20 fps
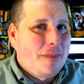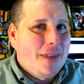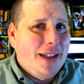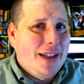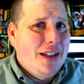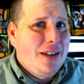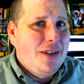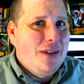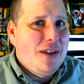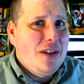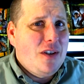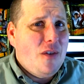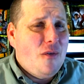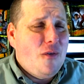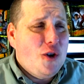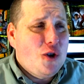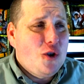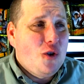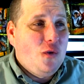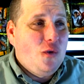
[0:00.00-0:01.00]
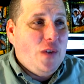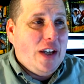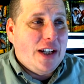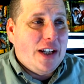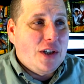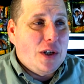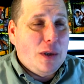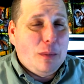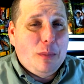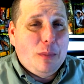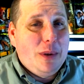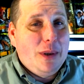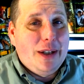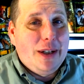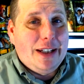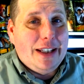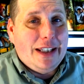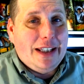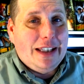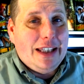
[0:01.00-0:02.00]
know, these official fakes are
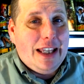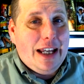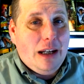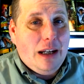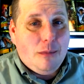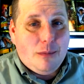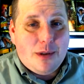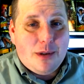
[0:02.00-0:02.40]
pretty lame.